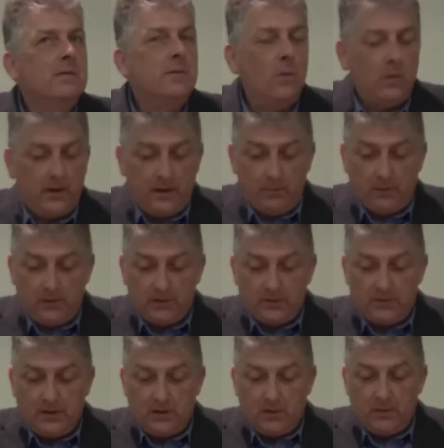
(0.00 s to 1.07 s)
for him
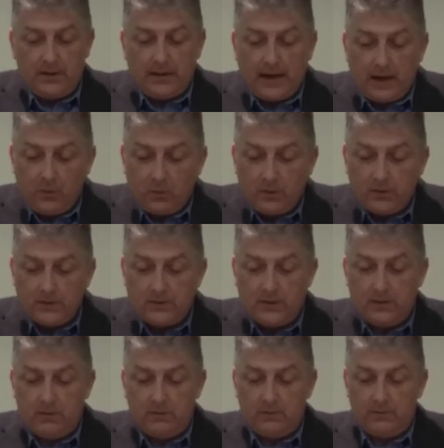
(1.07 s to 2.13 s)
continue? It cannot
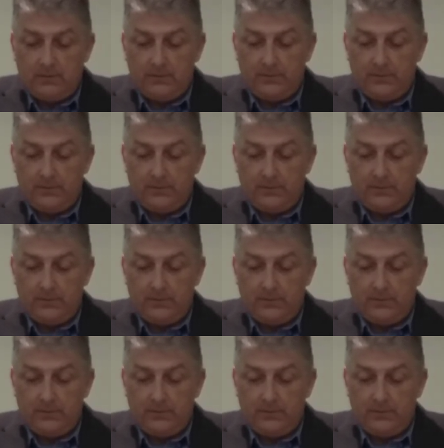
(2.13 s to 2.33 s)
continue.